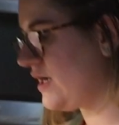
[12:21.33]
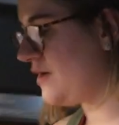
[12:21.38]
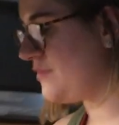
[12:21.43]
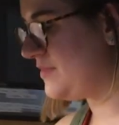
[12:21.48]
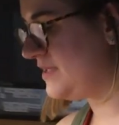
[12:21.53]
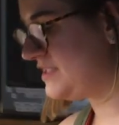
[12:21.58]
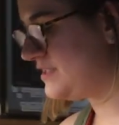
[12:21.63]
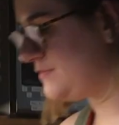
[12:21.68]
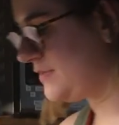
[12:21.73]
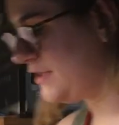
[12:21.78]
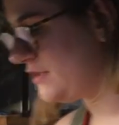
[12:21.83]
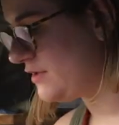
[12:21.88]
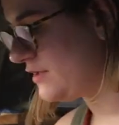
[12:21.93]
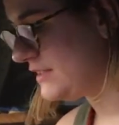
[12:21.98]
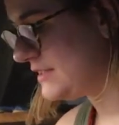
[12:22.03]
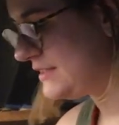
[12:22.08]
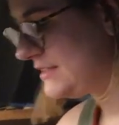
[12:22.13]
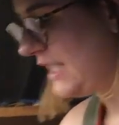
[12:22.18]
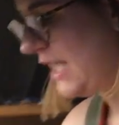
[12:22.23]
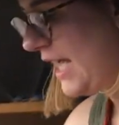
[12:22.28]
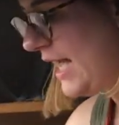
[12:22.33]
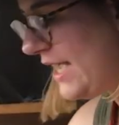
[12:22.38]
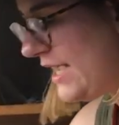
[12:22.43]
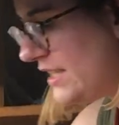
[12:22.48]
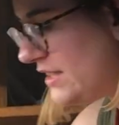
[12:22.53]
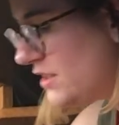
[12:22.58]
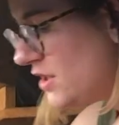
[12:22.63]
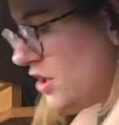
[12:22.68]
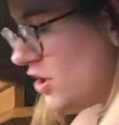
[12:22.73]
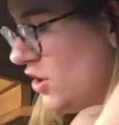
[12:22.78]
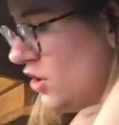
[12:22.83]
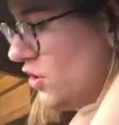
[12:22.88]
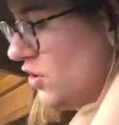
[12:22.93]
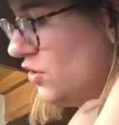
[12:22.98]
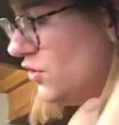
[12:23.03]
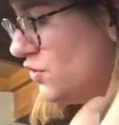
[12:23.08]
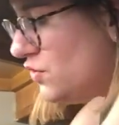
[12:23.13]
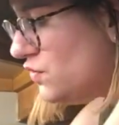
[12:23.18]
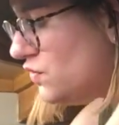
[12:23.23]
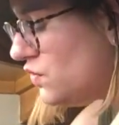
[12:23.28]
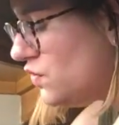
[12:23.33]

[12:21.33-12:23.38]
cup melted butter aside to